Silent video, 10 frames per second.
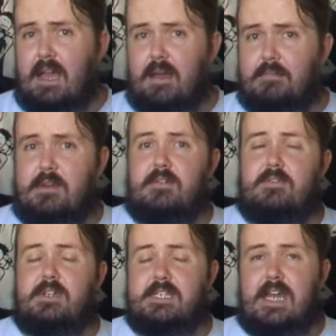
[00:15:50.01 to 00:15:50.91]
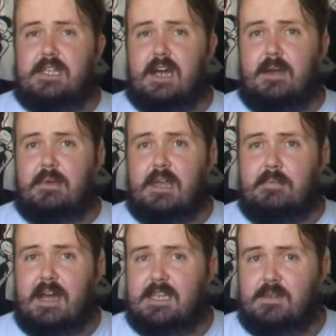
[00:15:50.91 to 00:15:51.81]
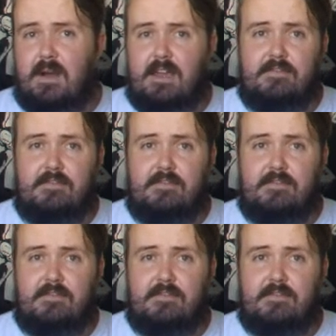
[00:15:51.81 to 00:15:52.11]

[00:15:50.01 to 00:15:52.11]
It was a very sad time when he passed away